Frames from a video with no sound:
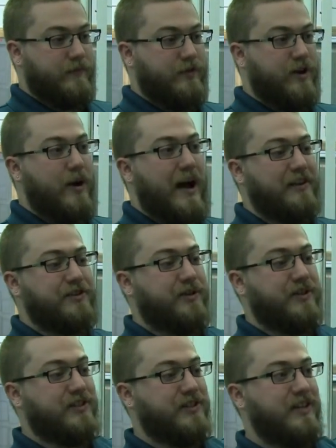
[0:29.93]
So as you
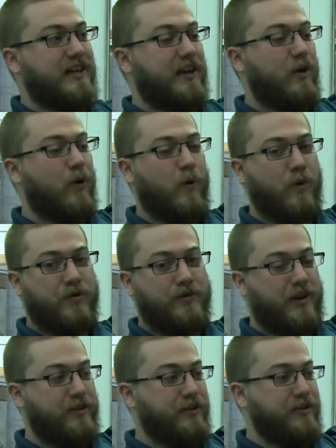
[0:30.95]
can see, it holds
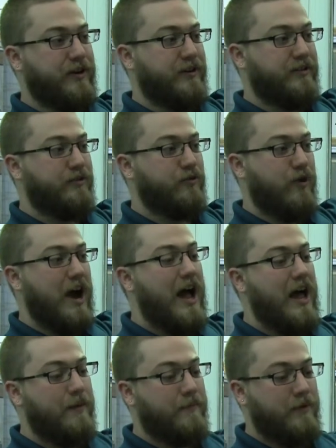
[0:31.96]
all the dirt and
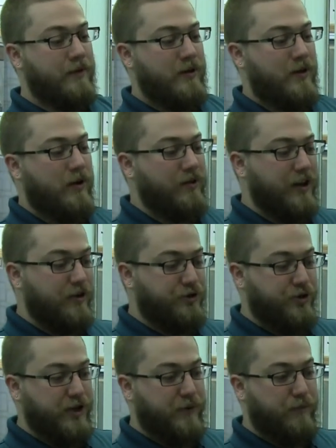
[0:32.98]
grime on the
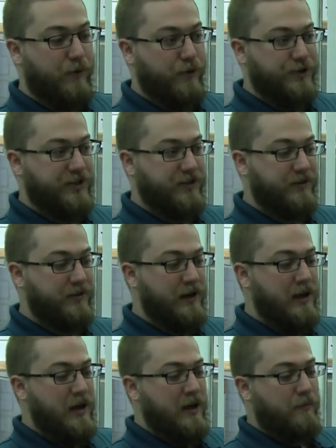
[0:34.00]
untreated portion,
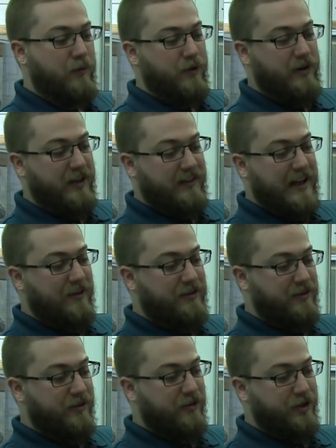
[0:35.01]
but when you get down
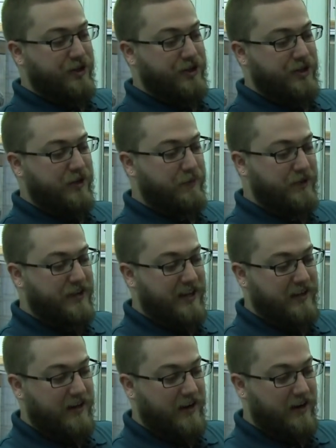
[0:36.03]
to the ClearShield
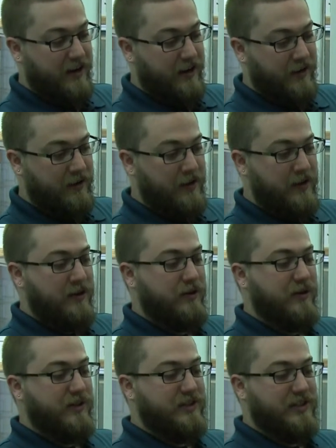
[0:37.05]
protected area,
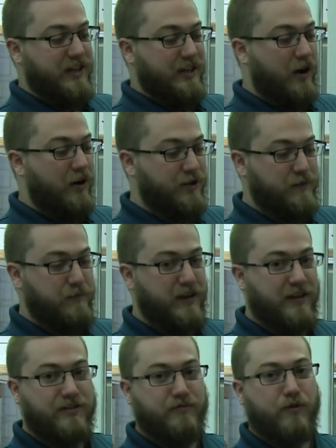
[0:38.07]
you can see it all just
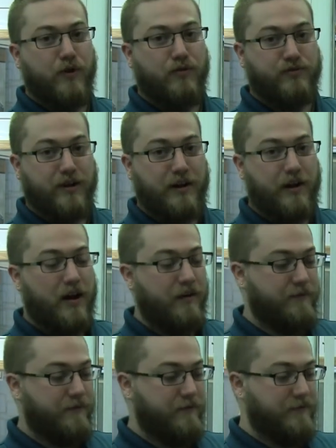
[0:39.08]
beads and rolls right
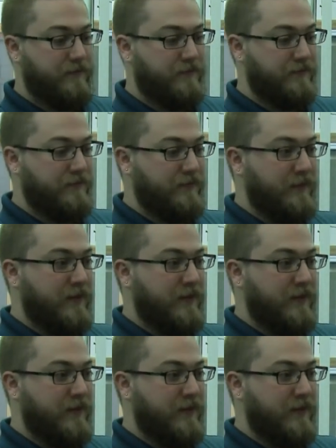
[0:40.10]
off.